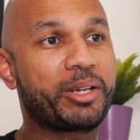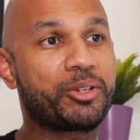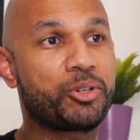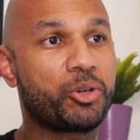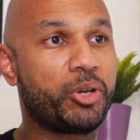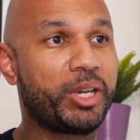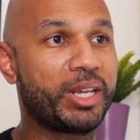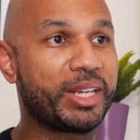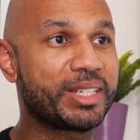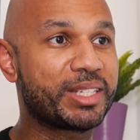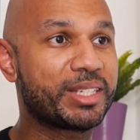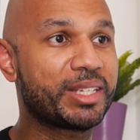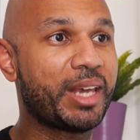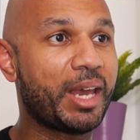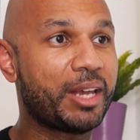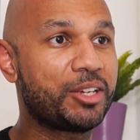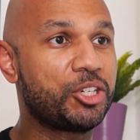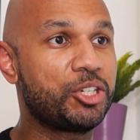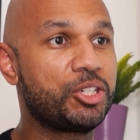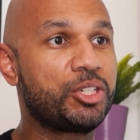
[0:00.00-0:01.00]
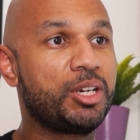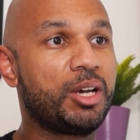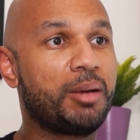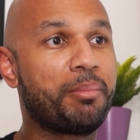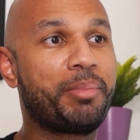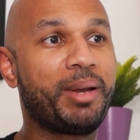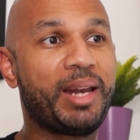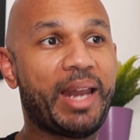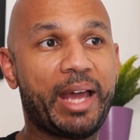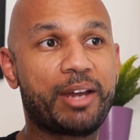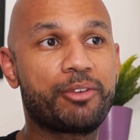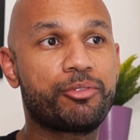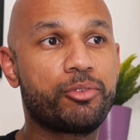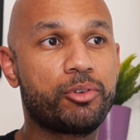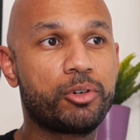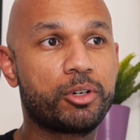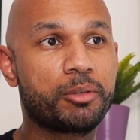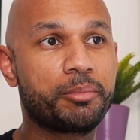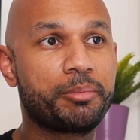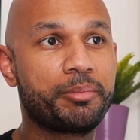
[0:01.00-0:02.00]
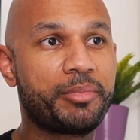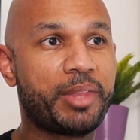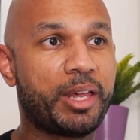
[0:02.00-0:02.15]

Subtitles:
turning Sketch into a platform